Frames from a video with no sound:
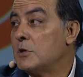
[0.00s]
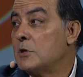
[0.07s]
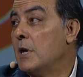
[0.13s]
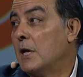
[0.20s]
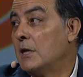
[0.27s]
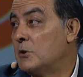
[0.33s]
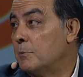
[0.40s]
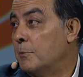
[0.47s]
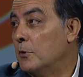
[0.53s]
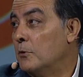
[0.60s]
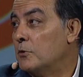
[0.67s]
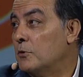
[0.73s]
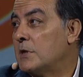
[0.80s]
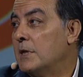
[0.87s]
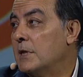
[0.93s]
was a nice
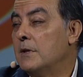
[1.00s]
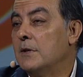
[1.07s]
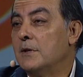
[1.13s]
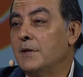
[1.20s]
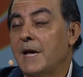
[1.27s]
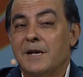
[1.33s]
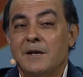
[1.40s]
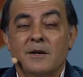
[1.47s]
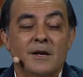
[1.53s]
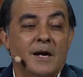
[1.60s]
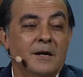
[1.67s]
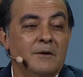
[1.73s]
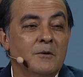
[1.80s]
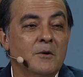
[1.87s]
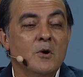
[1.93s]
boost. And
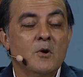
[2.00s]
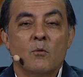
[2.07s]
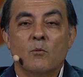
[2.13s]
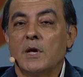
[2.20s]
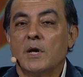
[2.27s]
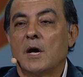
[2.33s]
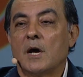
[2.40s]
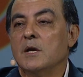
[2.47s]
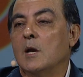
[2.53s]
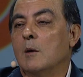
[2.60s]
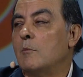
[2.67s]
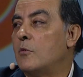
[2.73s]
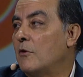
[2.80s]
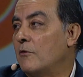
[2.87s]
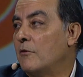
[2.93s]
then we got a
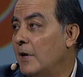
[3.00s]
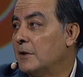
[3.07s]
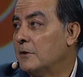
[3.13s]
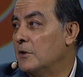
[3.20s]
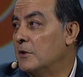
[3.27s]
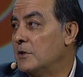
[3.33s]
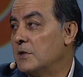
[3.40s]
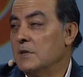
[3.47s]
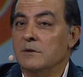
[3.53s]
number of others.